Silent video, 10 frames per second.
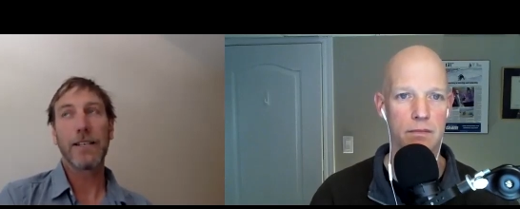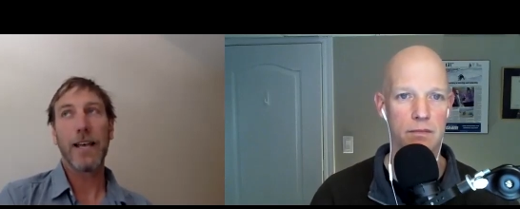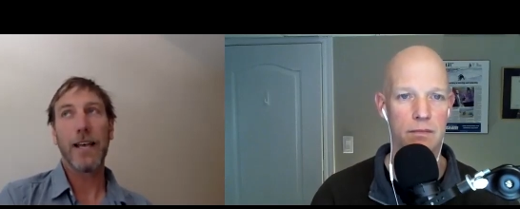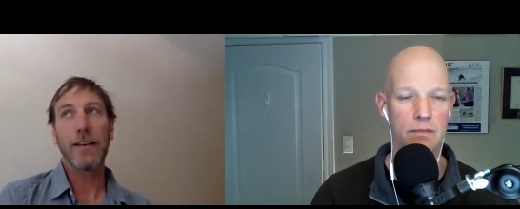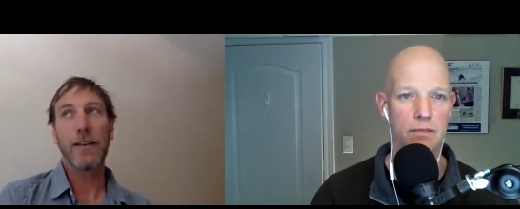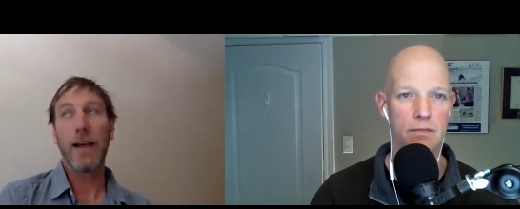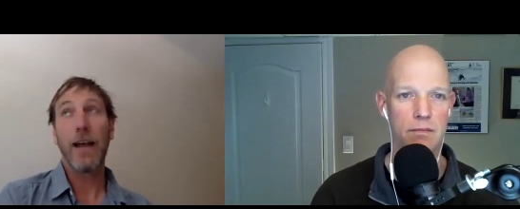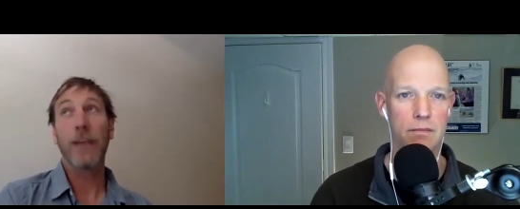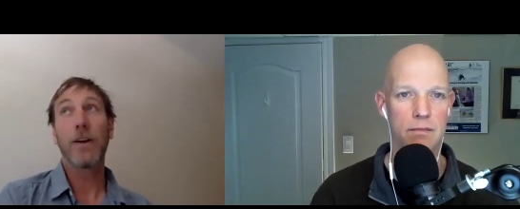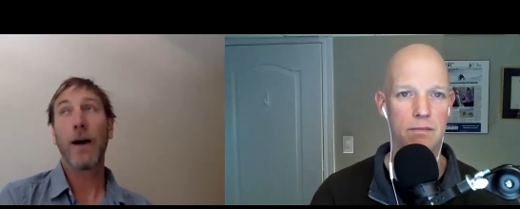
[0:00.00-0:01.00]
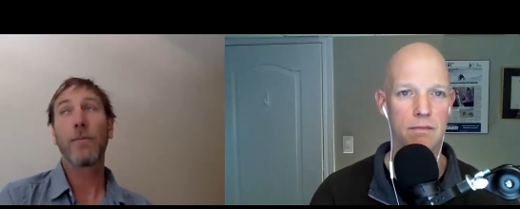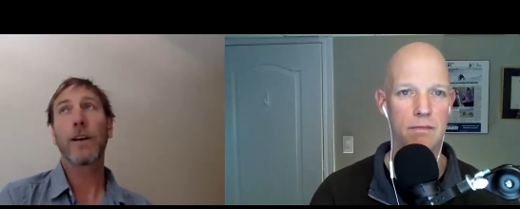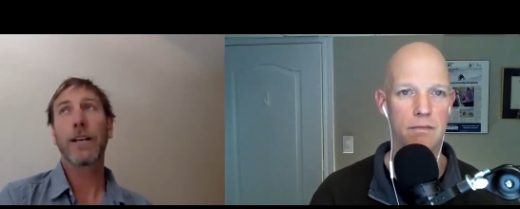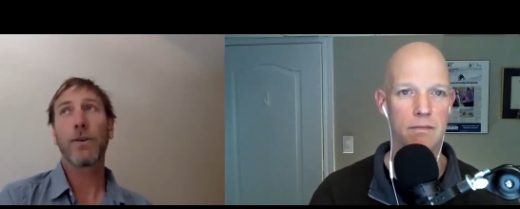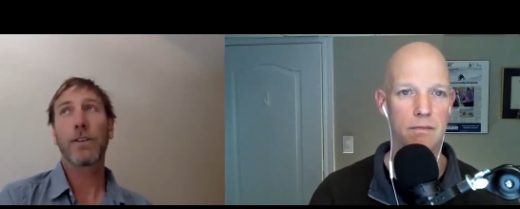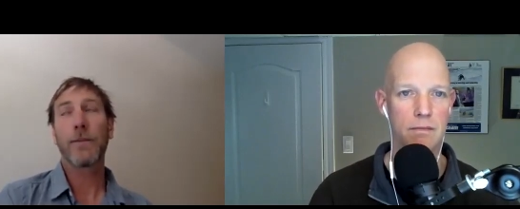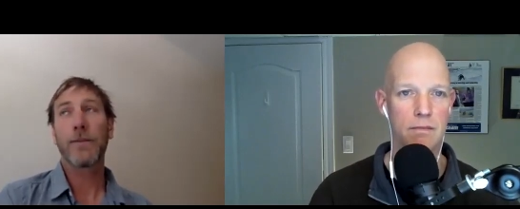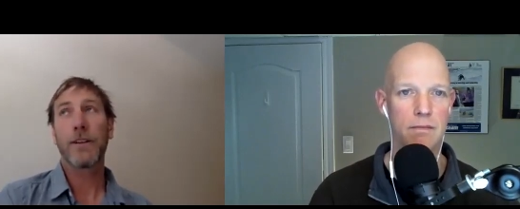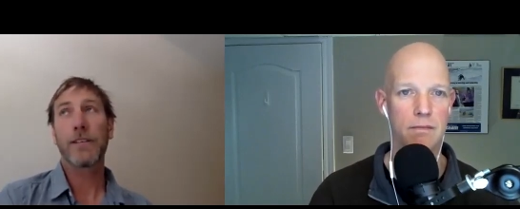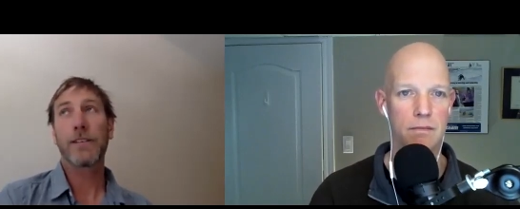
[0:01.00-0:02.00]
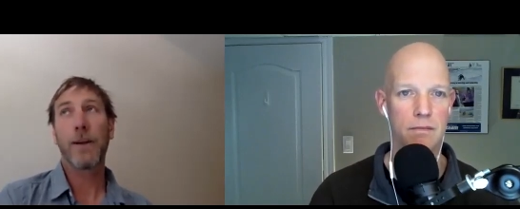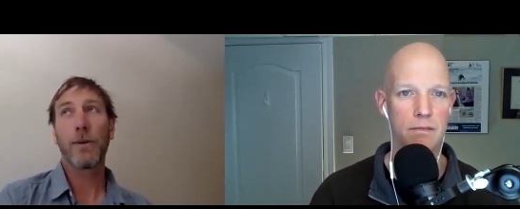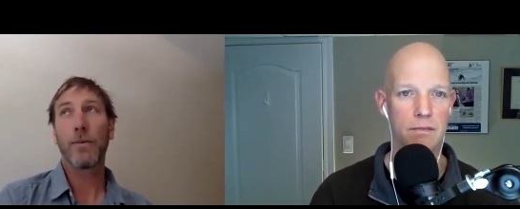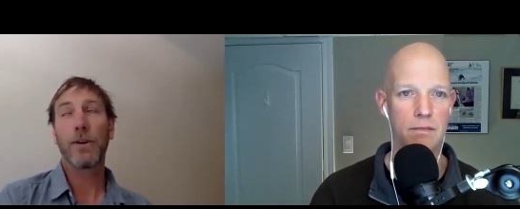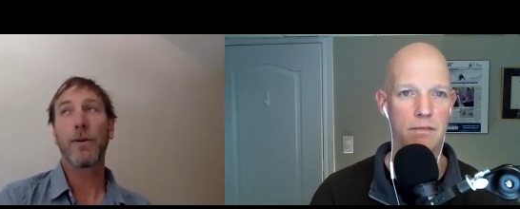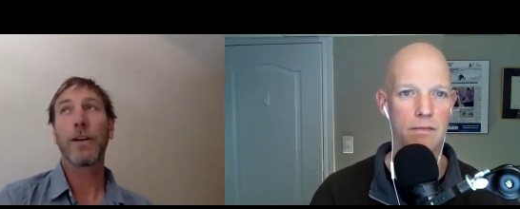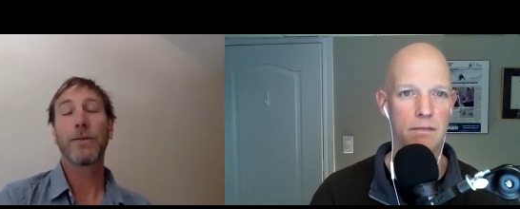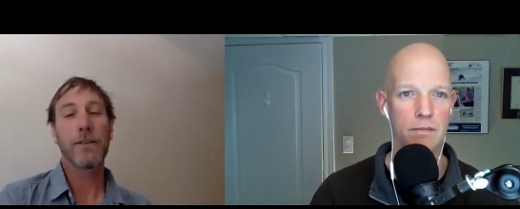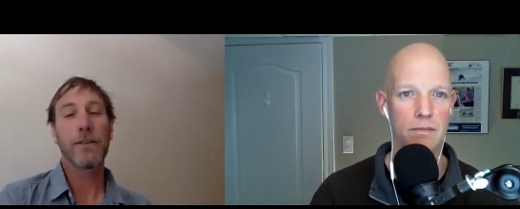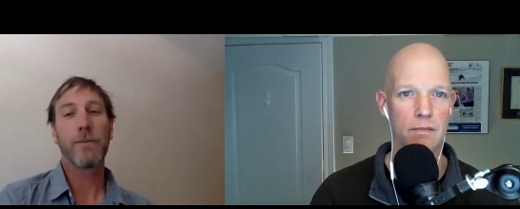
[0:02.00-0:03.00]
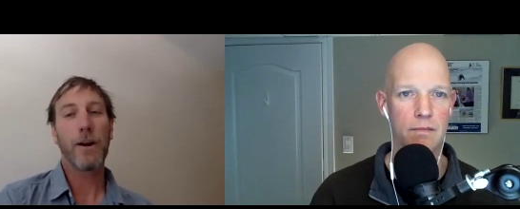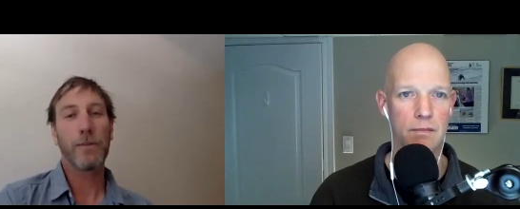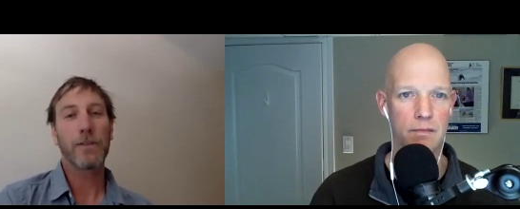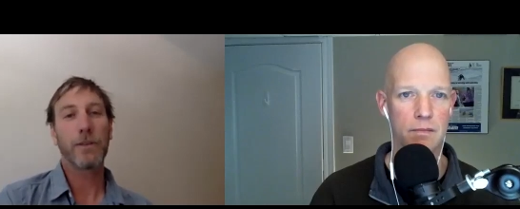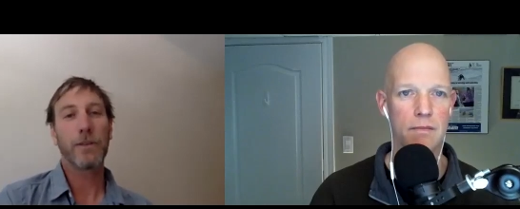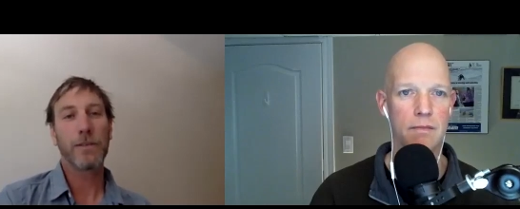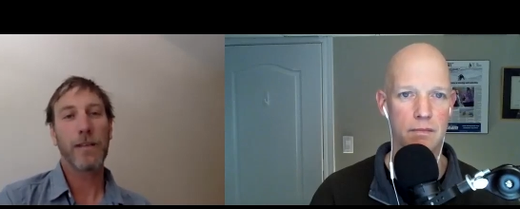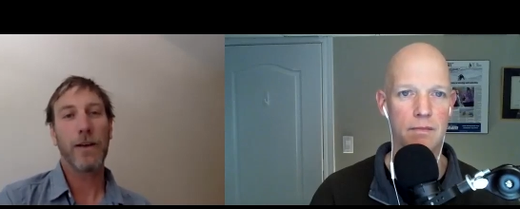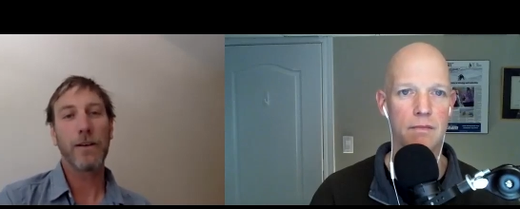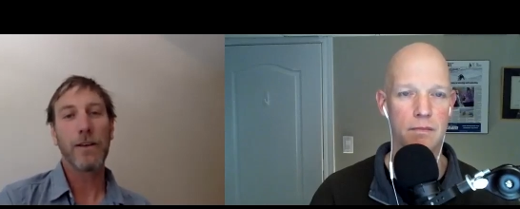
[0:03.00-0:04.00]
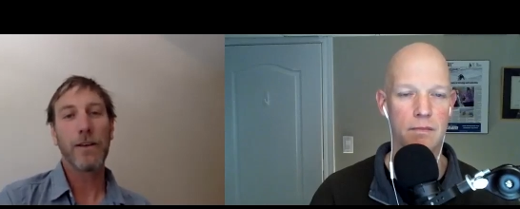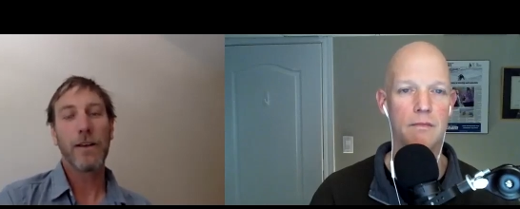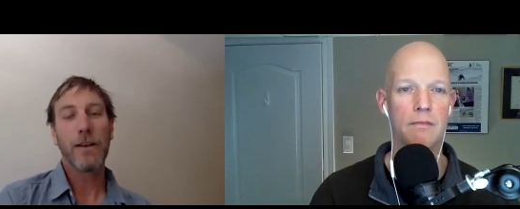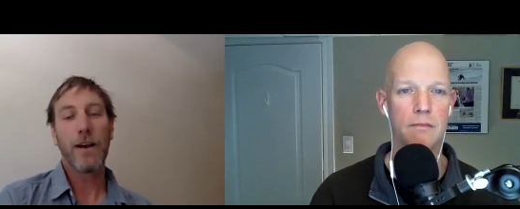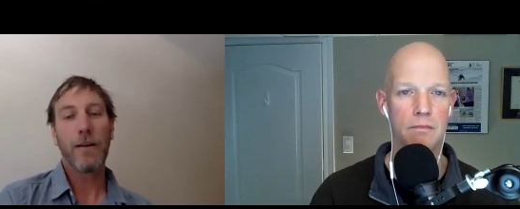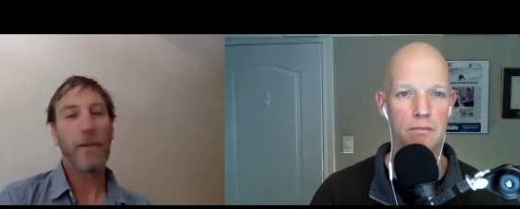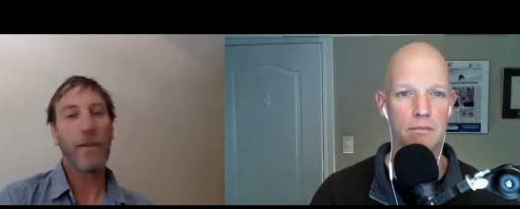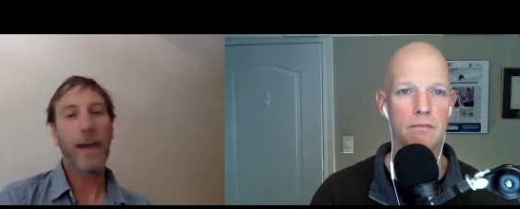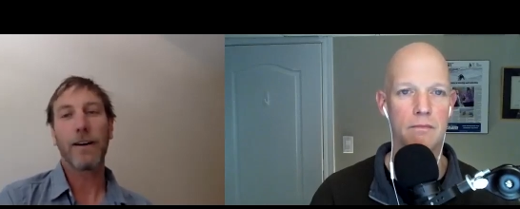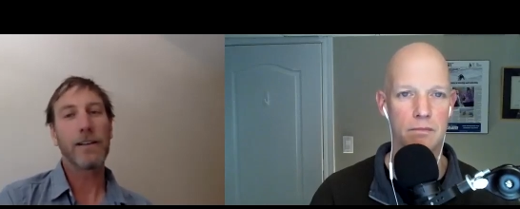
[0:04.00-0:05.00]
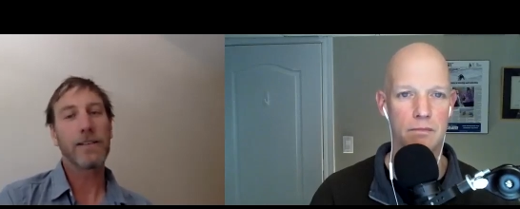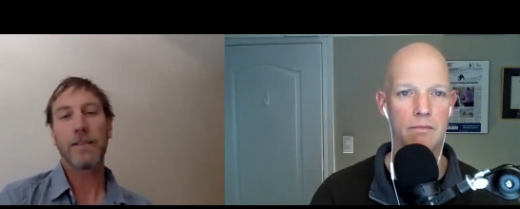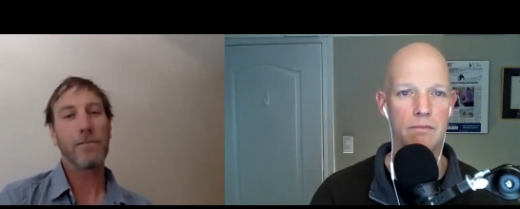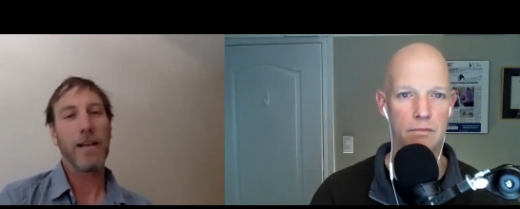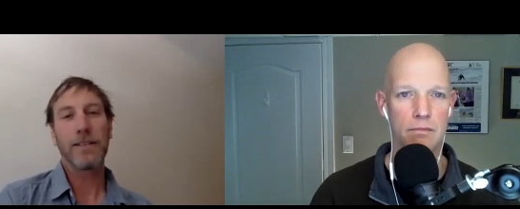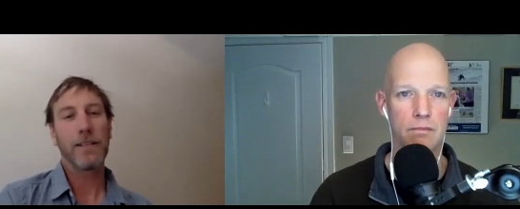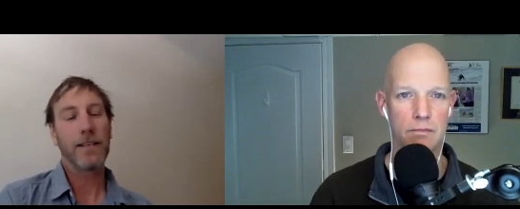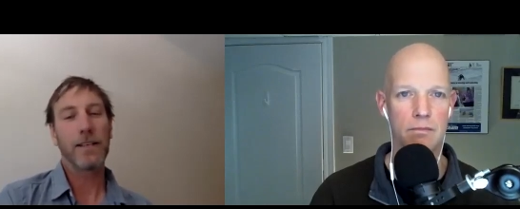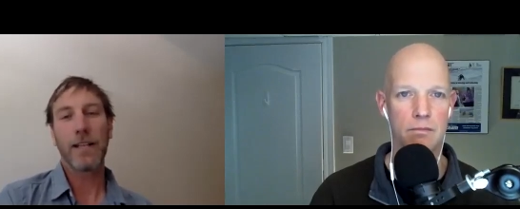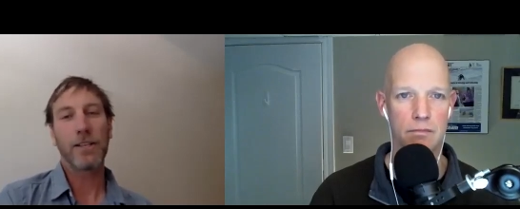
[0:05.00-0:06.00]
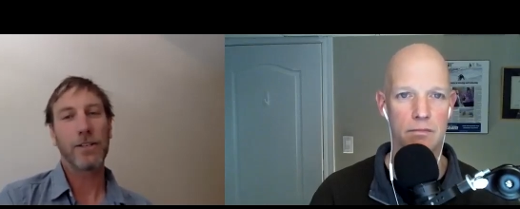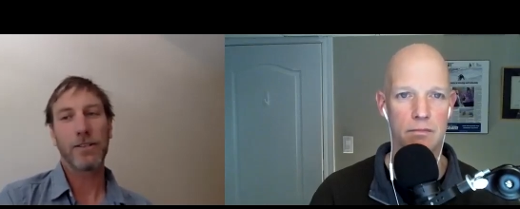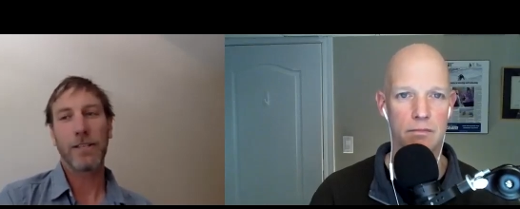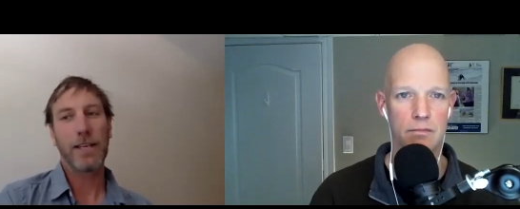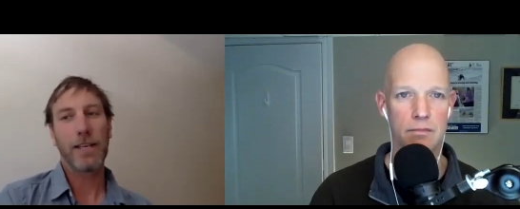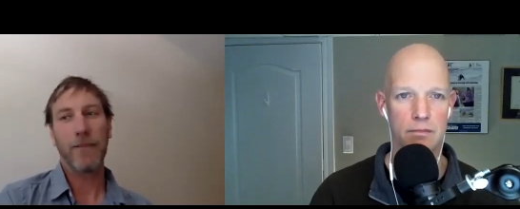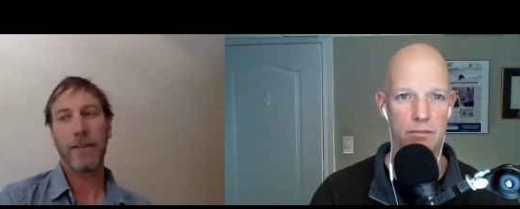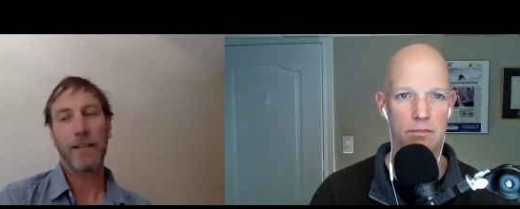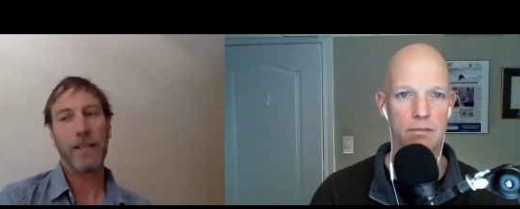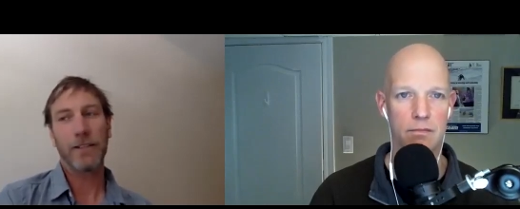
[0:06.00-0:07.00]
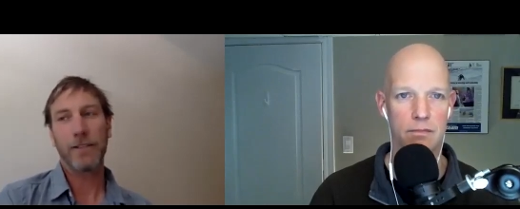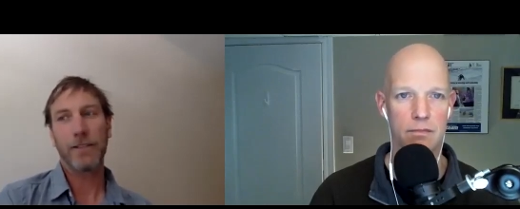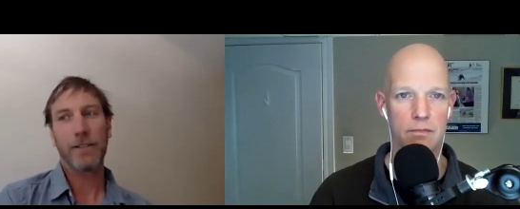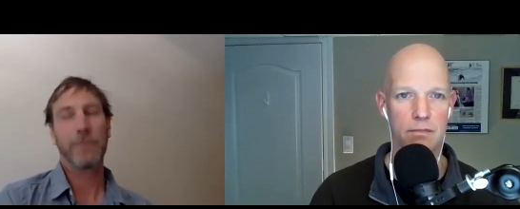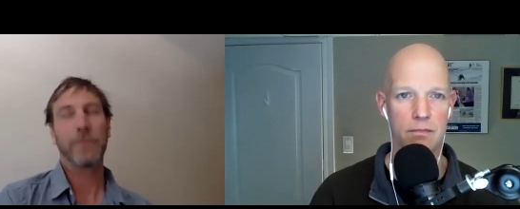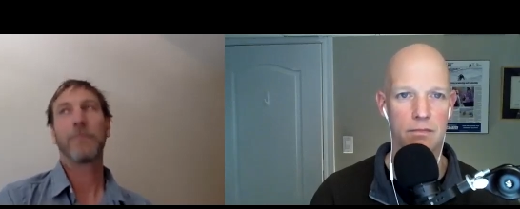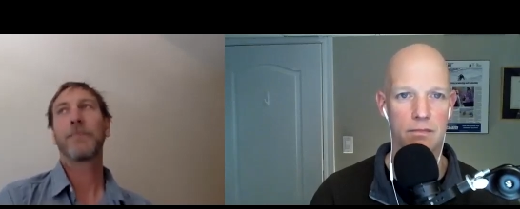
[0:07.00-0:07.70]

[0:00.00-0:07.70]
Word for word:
Speaker 1: and I, I, know I'm working a course up there this summer, and we're going to a different part of Prince William Sound. Hmm. Um, but that area is just amazing. The glaciers, the calving glaciers, the